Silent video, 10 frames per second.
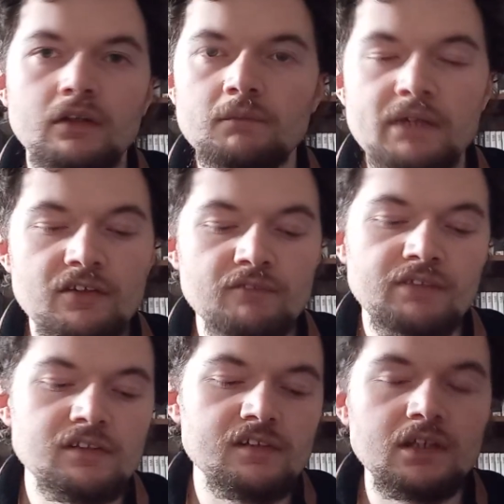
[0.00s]
Amazing
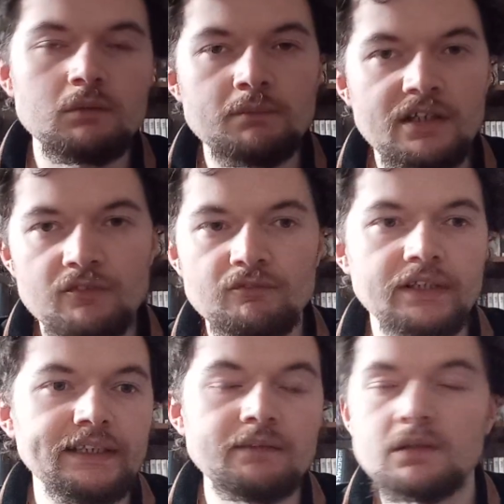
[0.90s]
fantasy game, amazing
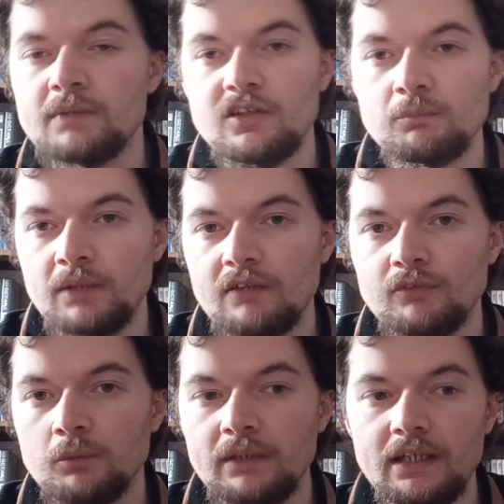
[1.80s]
fighting game, and amazing
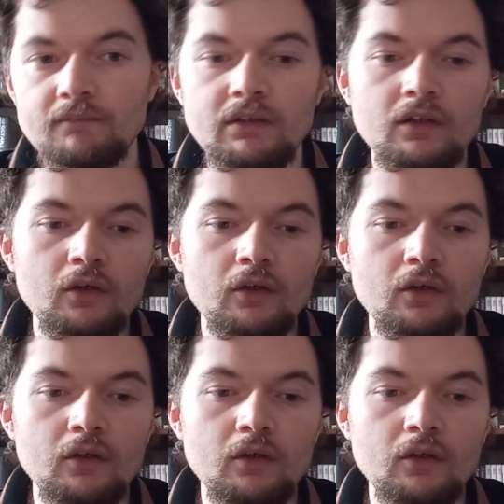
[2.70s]
platformer game.